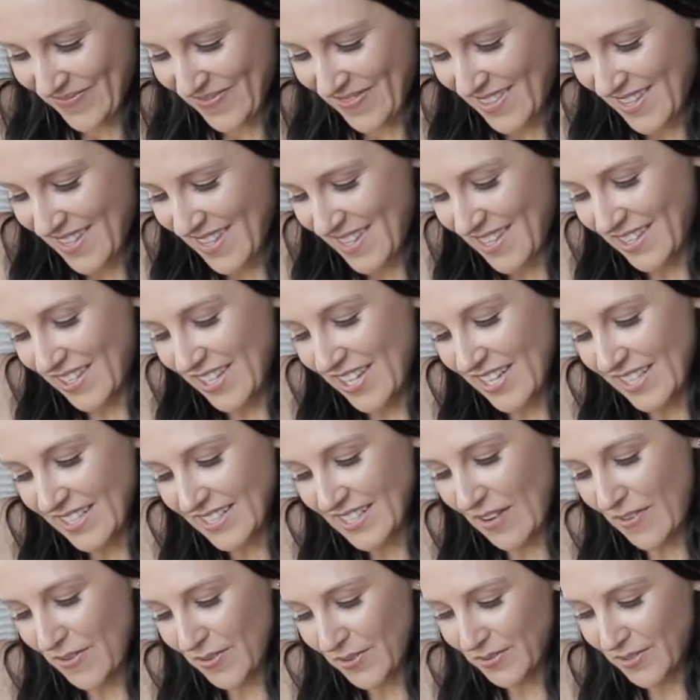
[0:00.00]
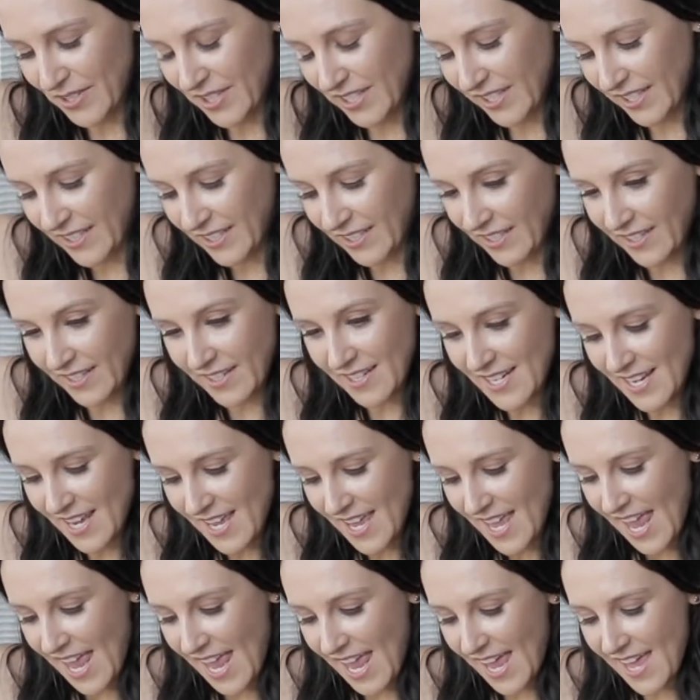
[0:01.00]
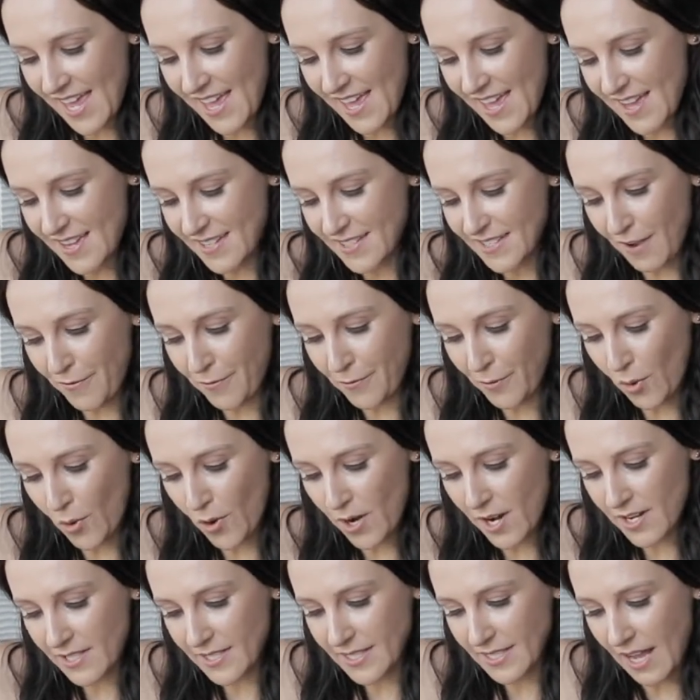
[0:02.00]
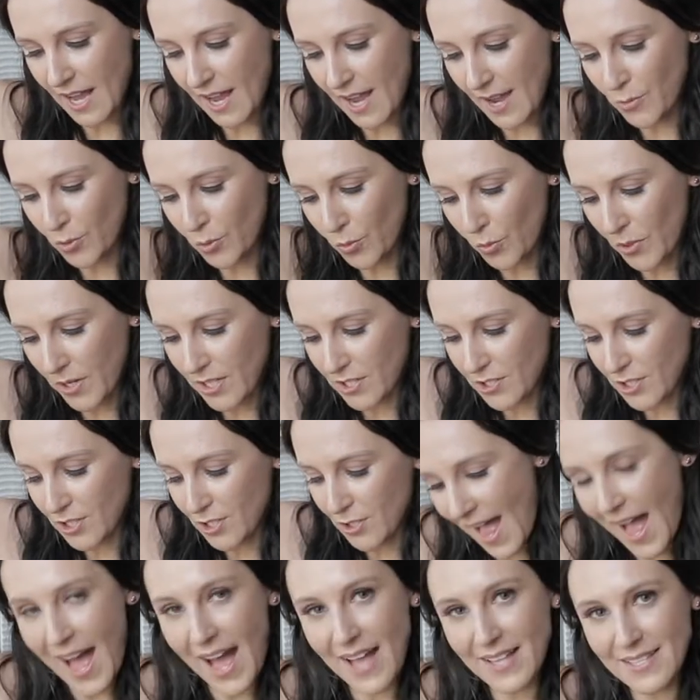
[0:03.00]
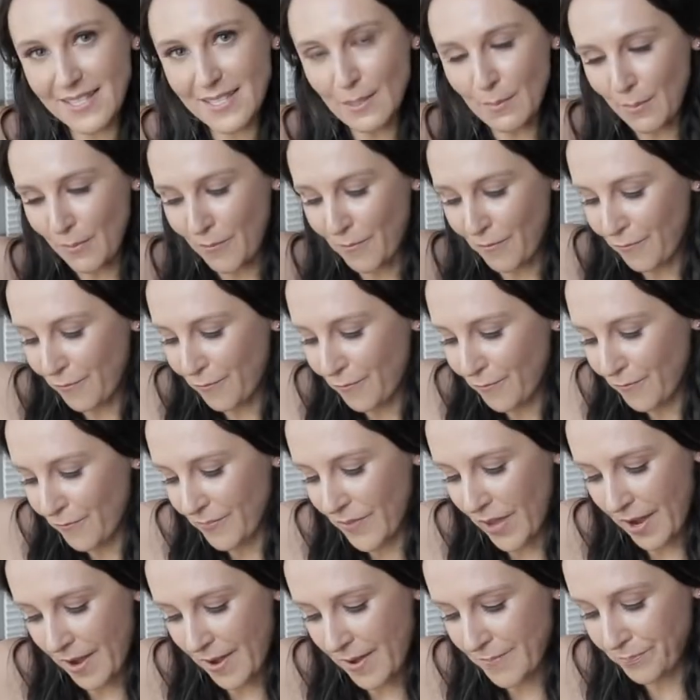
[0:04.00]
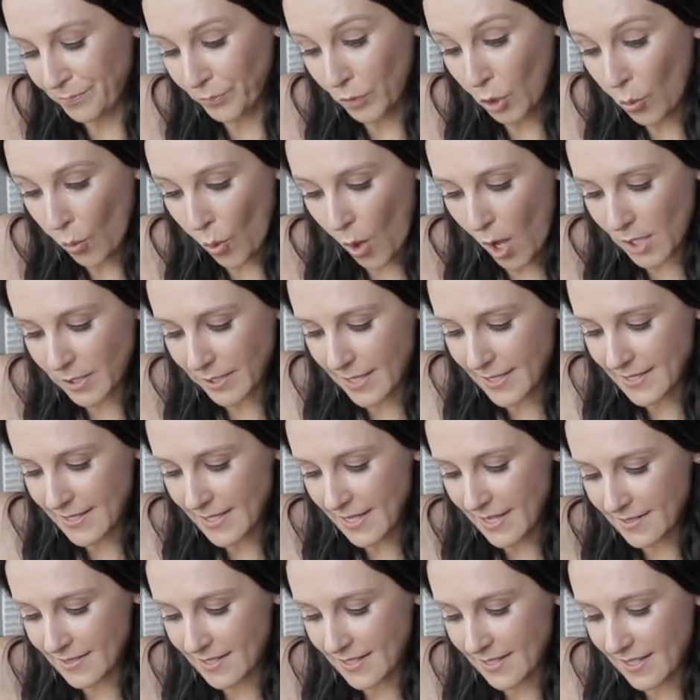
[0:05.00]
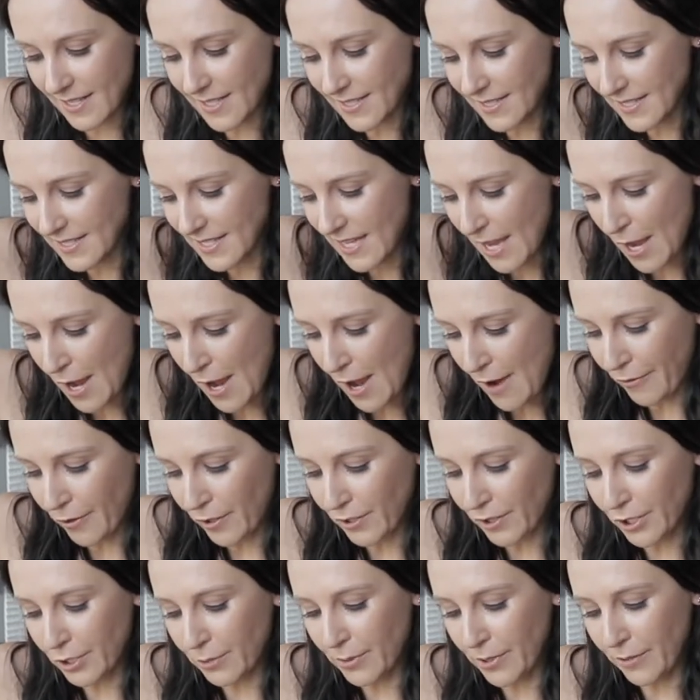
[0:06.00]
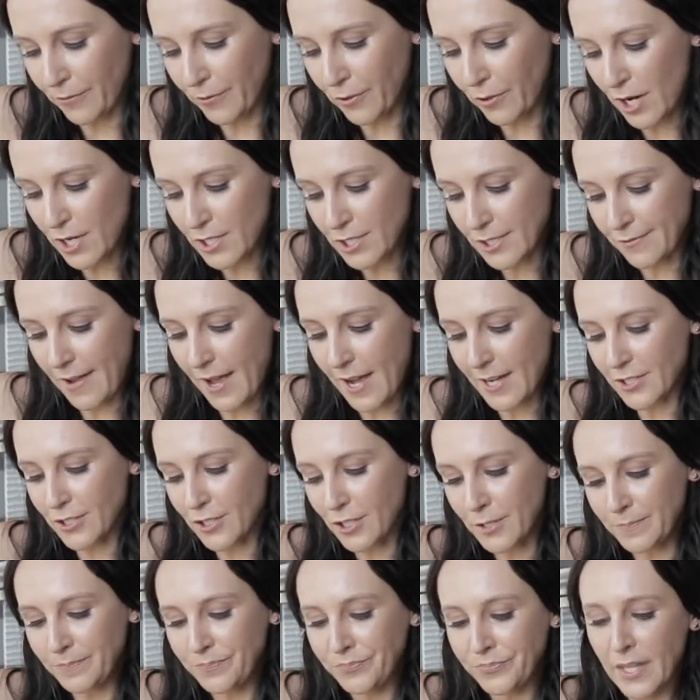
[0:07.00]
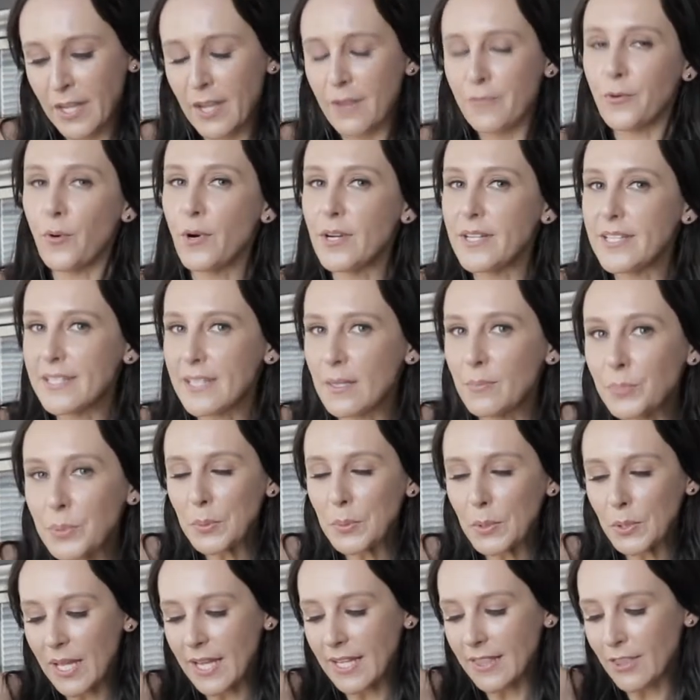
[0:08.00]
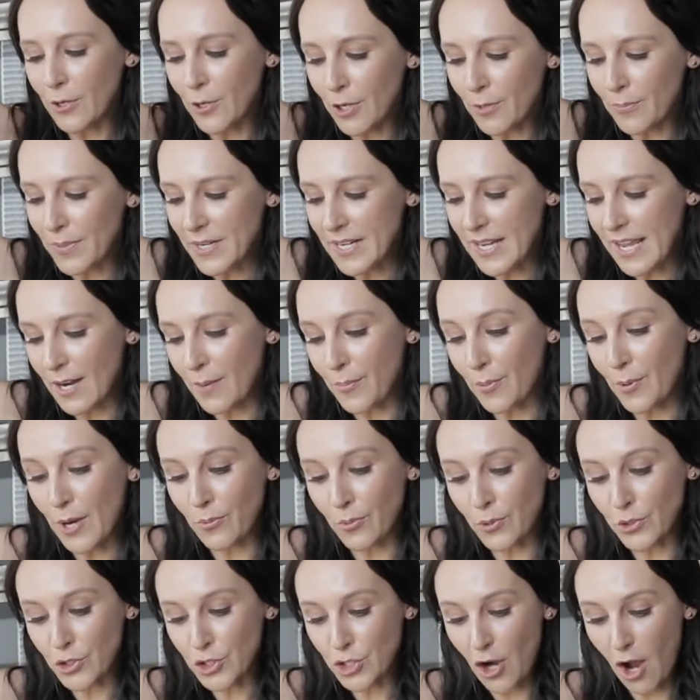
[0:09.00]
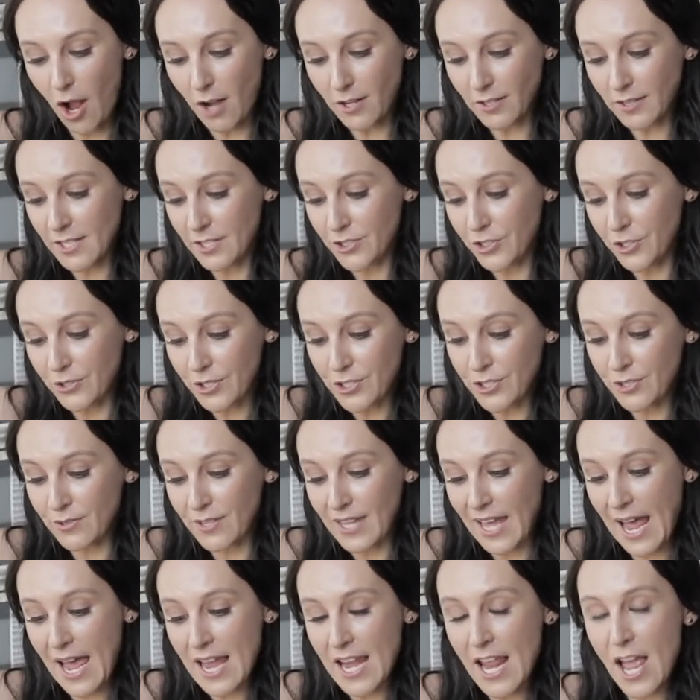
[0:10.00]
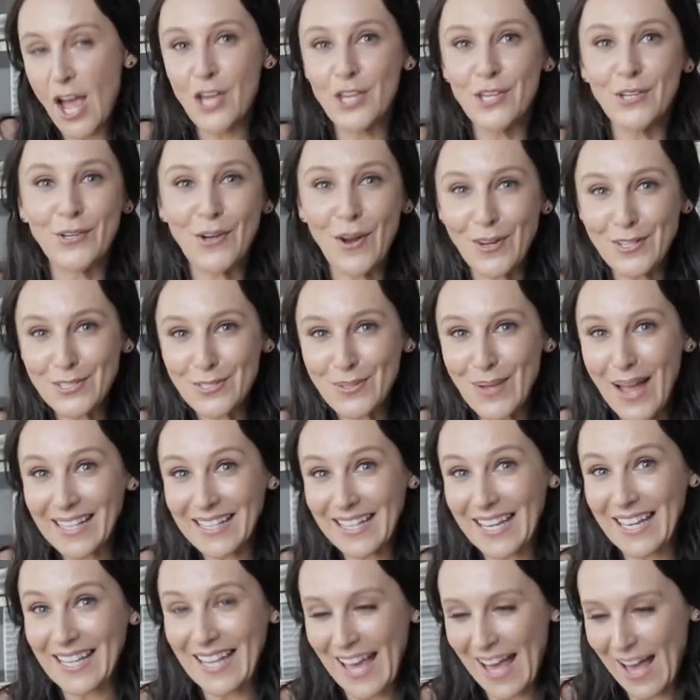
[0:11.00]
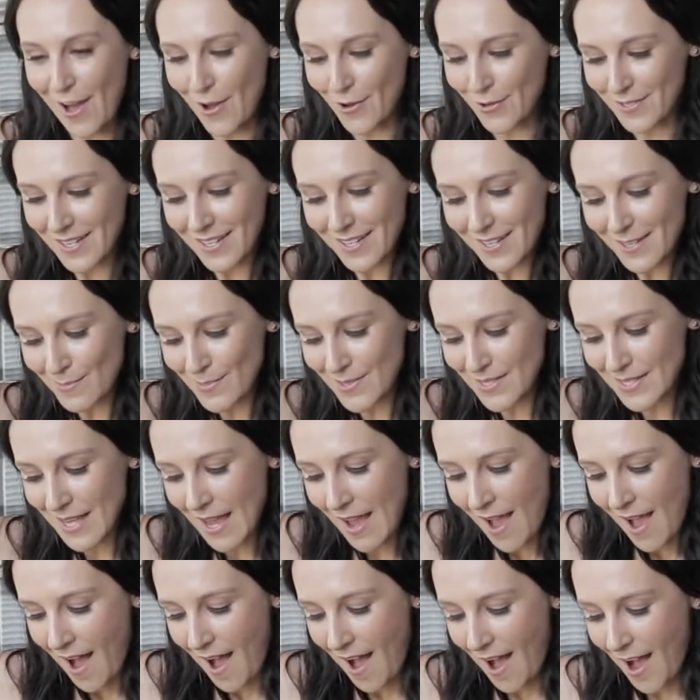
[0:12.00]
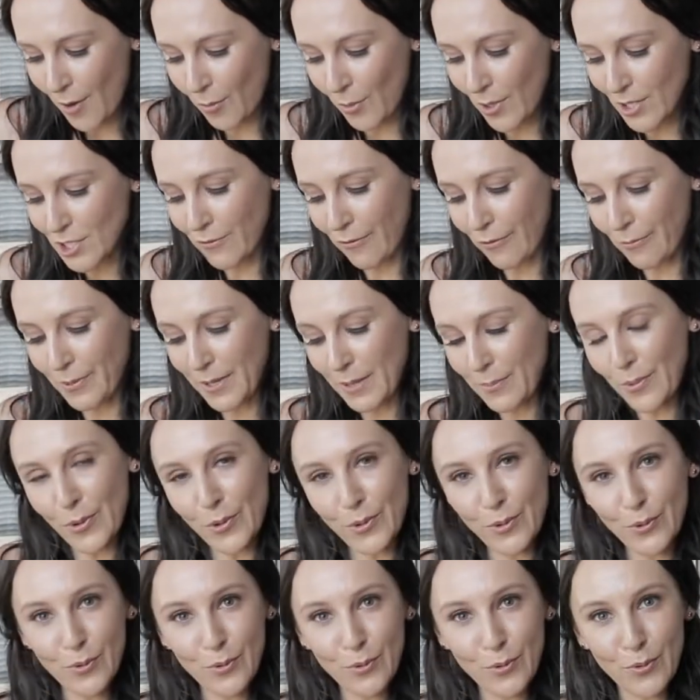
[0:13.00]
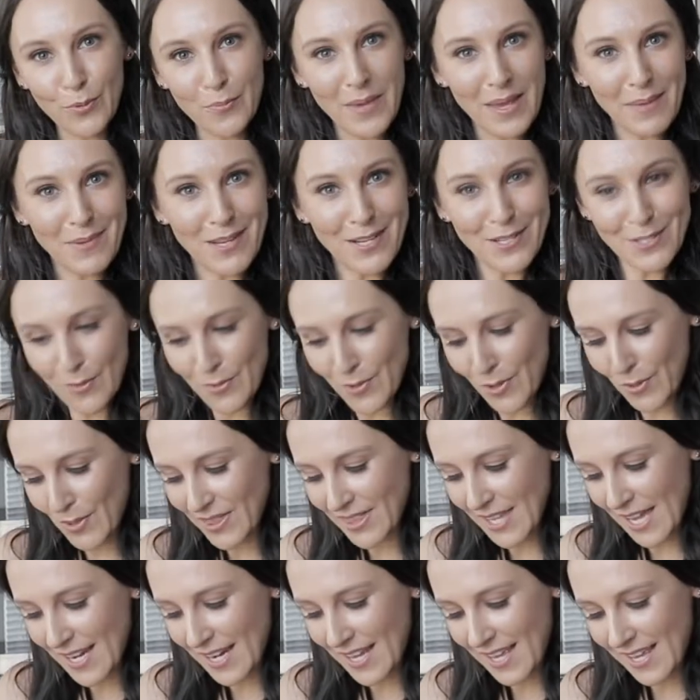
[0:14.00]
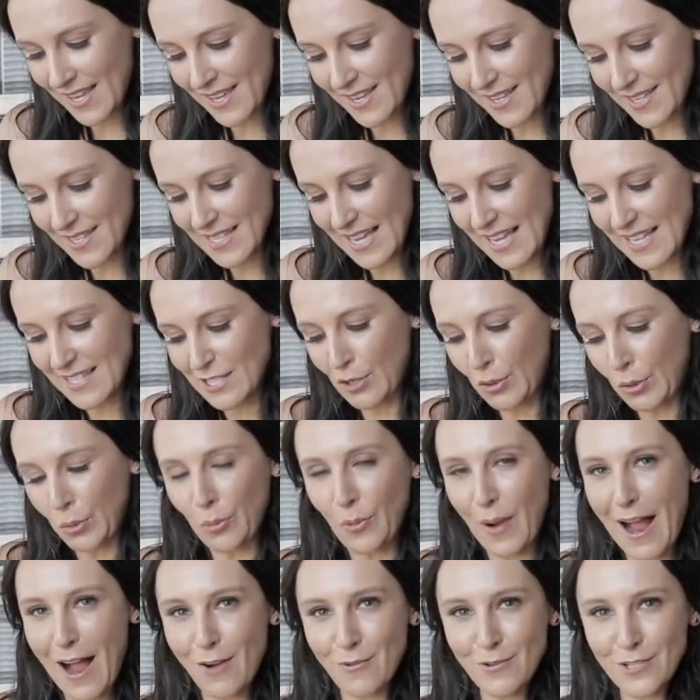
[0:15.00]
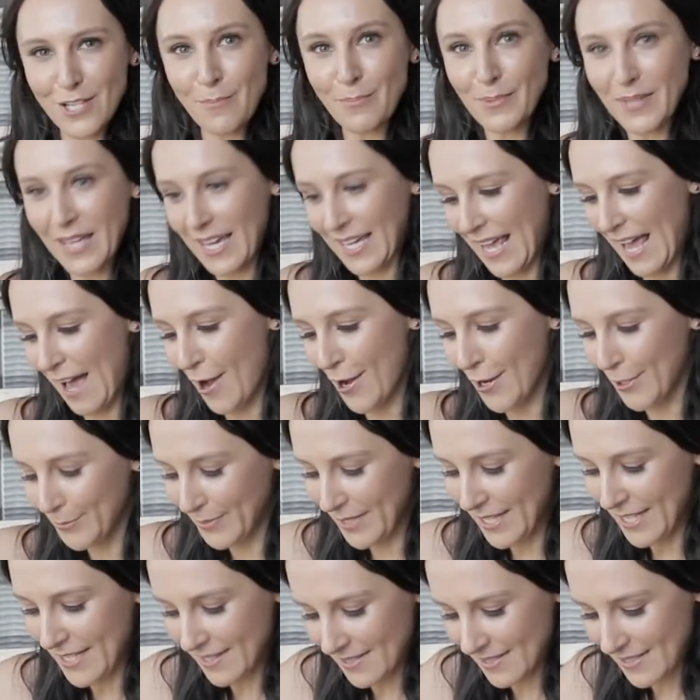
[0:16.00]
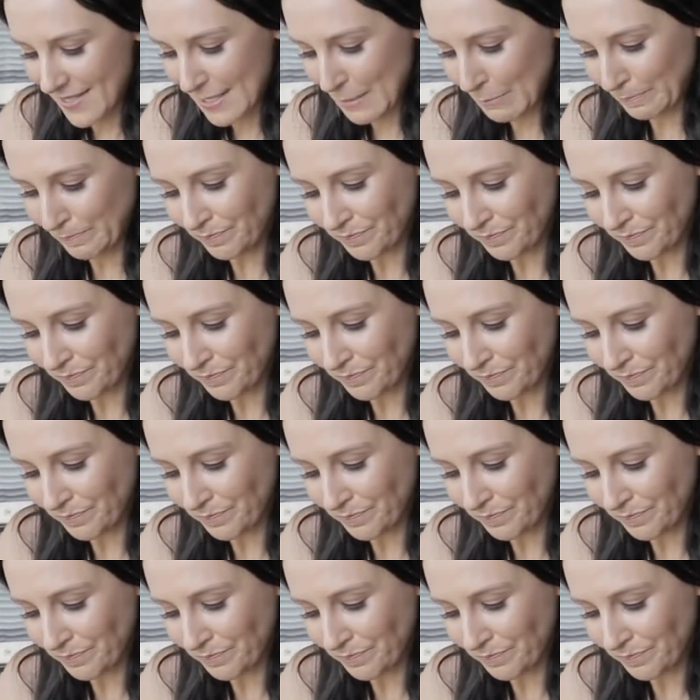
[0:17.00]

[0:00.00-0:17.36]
And it looks really good. And of course, I'm going to add some walnuts into this for a little bit of crunch factor. Of course, some like their banana bread with chocolate, and you could do that. You can also add cacao nibs, which for people who maybe don't know what that is, it's ground up cacao beans.